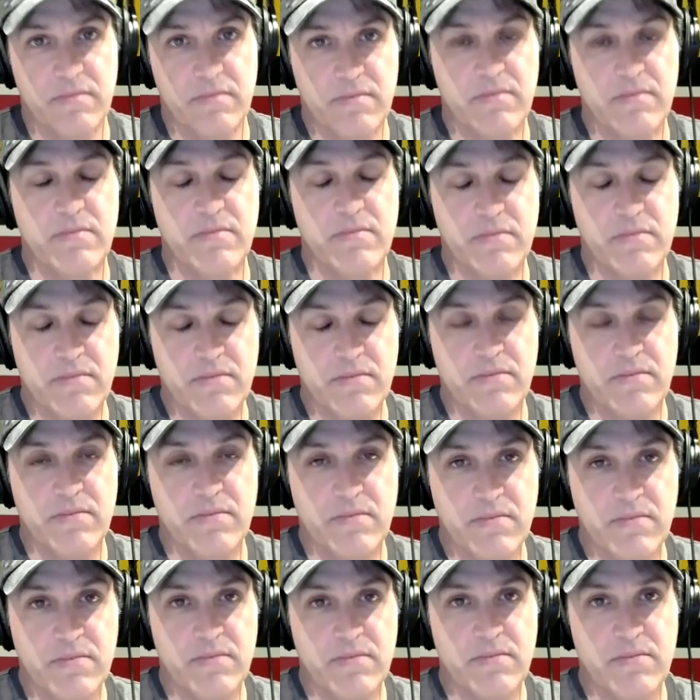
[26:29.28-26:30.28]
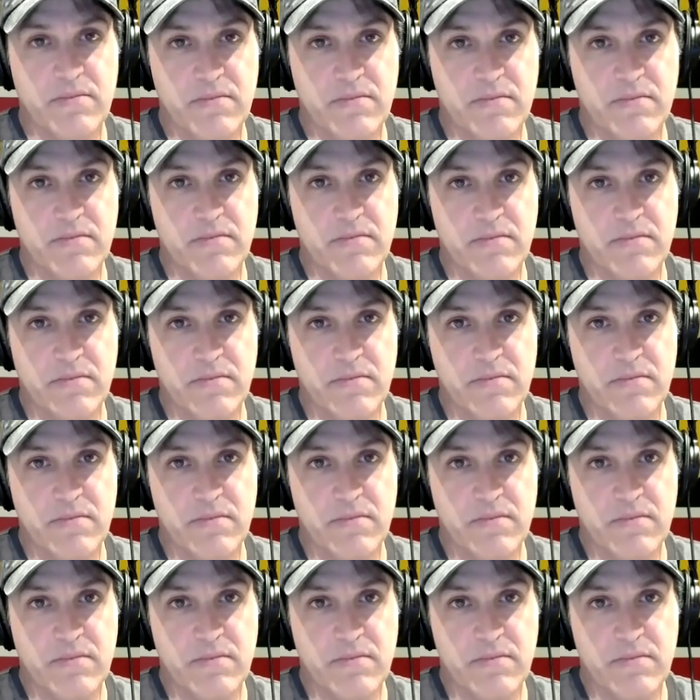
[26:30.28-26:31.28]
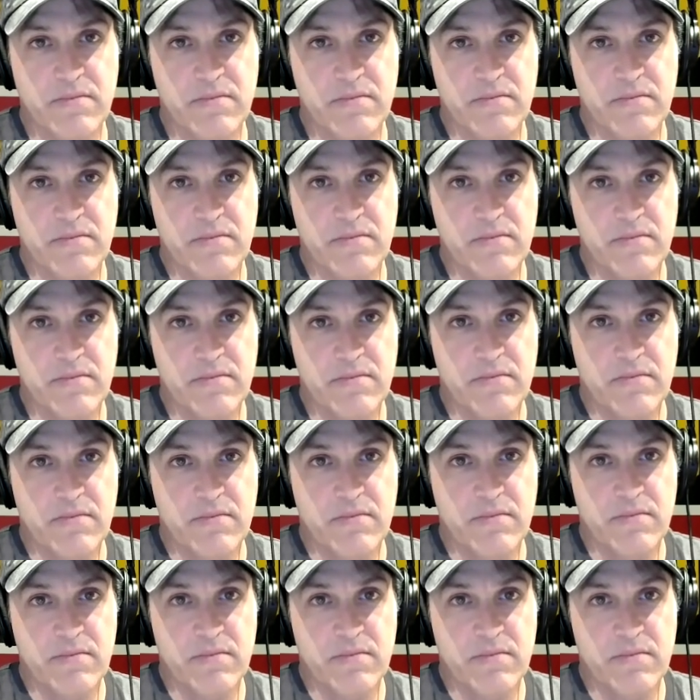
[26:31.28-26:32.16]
This person isn't speaking.